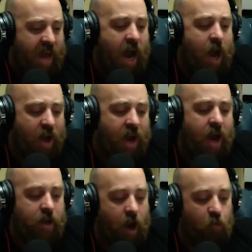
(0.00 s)

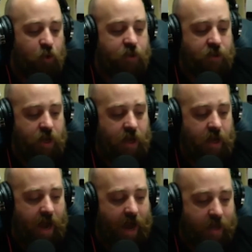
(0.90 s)
I would say
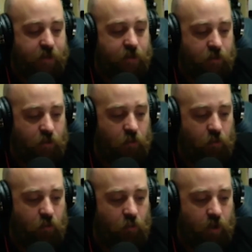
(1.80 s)
it has to
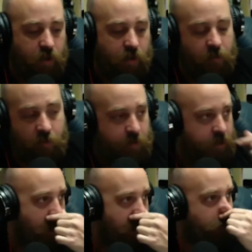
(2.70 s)
do with, and maybe
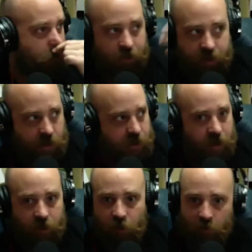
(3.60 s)
not
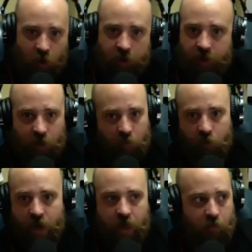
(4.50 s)
strategic or marketing or
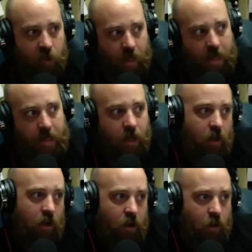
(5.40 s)
branding, but like
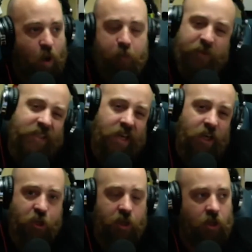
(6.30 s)

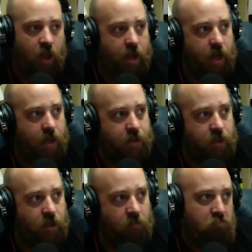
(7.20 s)
reputation, like as
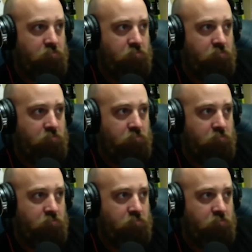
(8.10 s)
in